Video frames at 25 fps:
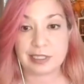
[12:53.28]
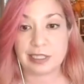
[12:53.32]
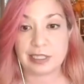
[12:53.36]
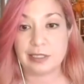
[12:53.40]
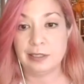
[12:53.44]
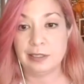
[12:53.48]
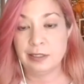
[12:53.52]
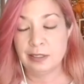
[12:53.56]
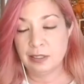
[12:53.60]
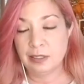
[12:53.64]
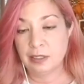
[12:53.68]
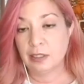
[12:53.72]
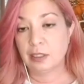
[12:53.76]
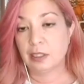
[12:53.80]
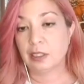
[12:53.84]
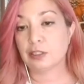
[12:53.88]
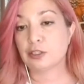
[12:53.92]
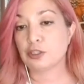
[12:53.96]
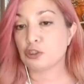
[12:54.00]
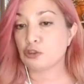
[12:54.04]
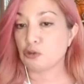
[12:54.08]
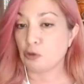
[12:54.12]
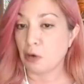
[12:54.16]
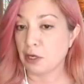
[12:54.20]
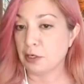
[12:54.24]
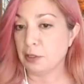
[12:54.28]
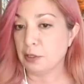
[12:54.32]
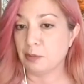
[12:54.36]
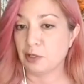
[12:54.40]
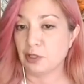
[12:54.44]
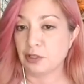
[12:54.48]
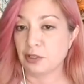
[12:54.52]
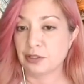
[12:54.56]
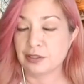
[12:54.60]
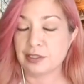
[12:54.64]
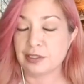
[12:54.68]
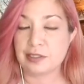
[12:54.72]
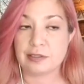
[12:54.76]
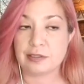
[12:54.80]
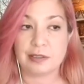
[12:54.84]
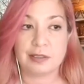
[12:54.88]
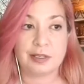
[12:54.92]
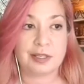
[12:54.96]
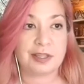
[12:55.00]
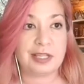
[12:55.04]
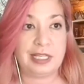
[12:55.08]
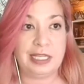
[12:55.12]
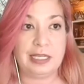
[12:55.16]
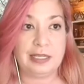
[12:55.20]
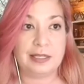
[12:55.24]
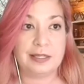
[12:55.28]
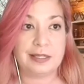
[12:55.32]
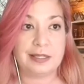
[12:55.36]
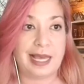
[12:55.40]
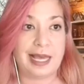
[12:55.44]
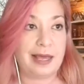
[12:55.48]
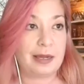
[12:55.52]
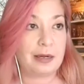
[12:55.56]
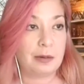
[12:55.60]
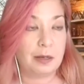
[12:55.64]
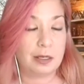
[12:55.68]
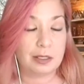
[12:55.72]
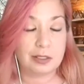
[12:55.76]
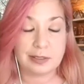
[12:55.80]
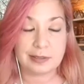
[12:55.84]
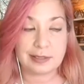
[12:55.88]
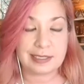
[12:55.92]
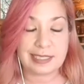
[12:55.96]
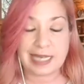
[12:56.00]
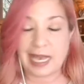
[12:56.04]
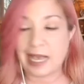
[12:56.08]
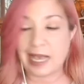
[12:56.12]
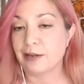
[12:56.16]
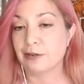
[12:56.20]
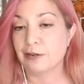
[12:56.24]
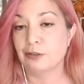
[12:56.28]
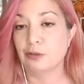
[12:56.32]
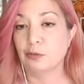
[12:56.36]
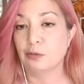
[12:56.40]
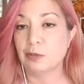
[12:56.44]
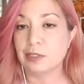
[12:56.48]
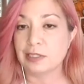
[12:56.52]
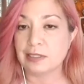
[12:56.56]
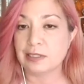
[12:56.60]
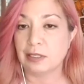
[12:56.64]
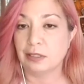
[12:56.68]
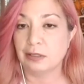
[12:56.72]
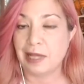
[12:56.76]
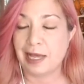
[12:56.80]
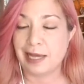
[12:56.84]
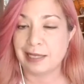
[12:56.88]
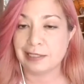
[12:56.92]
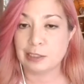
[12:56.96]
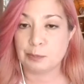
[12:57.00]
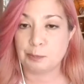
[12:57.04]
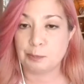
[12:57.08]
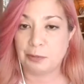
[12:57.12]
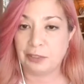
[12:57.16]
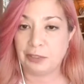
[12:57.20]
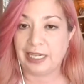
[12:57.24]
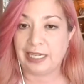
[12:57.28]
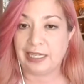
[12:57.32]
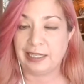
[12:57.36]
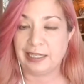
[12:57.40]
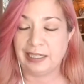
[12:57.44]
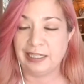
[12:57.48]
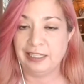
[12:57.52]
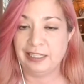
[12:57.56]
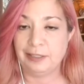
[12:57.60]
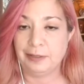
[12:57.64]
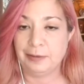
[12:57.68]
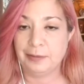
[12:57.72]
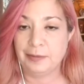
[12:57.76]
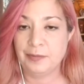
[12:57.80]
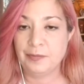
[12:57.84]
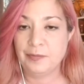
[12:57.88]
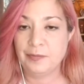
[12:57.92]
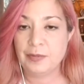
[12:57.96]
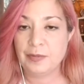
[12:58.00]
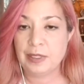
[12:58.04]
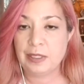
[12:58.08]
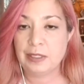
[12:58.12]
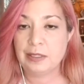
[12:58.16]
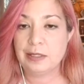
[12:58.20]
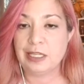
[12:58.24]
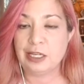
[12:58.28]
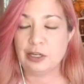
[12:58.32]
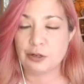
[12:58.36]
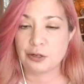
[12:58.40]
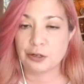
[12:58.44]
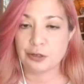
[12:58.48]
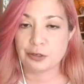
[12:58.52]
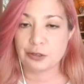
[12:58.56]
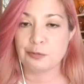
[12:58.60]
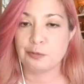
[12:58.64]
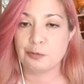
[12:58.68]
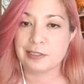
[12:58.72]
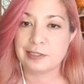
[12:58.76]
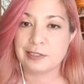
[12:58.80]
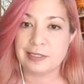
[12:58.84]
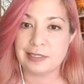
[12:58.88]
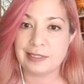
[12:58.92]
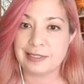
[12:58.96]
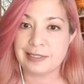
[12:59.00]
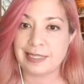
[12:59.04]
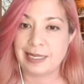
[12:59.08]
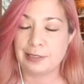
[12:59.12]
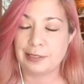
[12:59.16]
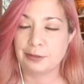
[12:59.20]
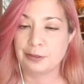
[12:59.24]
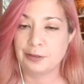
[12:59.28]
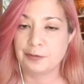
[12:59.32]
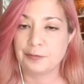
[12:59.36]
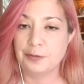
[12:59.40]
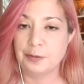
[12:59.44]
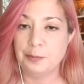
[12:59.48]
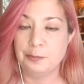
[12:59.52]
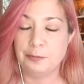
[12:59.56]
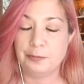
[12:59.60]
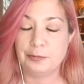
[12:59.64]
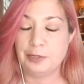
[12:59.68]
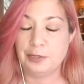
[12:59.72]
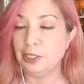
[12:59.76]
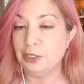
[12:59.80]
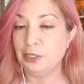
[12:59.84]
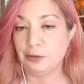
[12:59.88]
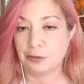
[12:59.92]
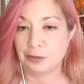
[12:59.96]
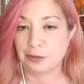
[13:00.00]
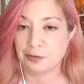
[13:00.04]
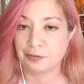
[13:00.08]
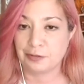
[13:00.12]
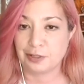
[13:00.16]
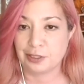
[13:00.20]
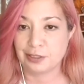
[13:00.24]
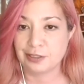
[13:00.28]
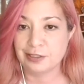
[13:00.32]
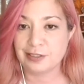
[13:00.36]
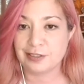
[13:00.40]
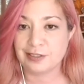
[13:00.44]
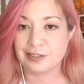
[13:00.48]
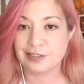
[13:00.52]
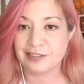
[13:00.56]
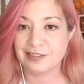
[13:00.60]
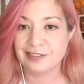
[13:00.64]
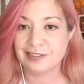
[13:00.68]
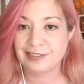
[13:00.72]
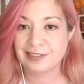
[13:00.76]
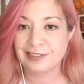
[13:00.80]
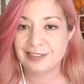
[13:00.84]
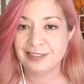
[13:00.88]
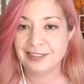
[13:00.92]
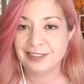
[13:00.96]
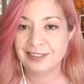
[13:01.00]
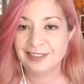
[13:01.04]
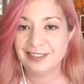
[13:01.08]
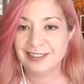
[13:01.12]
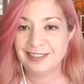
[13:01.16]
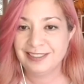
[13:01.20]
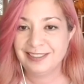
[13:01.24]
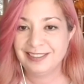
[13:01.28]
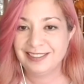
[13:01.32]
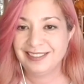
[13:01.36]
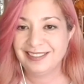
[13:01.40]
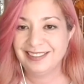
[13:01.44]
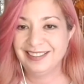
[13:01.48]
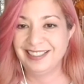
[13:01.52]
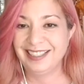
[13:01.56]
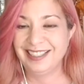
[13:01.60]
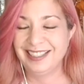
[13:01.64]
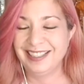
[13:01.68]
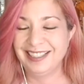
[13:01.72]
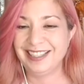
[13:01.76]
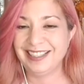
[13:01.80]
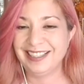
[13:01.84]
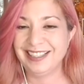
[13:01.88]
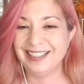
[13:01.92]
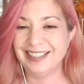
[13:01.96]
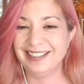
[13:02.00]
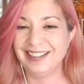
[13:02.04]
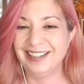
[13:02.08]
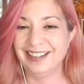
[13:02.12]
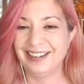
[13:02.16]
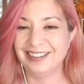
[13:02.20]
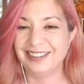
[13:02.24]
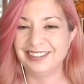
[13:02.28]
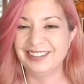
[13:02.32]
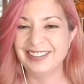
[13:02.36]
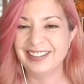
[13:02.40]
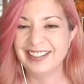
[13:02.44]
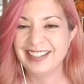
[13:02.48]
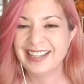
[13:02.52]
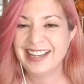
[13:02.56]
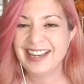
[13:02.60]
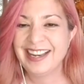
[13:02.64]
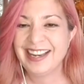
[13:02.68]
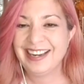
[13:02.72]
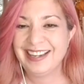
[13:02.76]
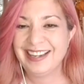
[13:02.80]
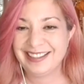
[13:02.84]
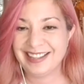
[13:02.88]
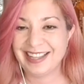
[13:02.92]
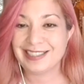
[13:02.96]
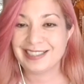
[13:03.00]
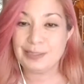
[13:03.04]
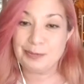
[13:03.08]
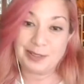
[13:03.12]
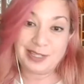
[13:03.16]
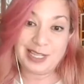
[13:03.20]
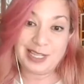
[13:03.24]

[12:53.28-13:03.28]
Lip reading: did astronomers think that Saturn was the last planet, the Earth was the center of the universe. That's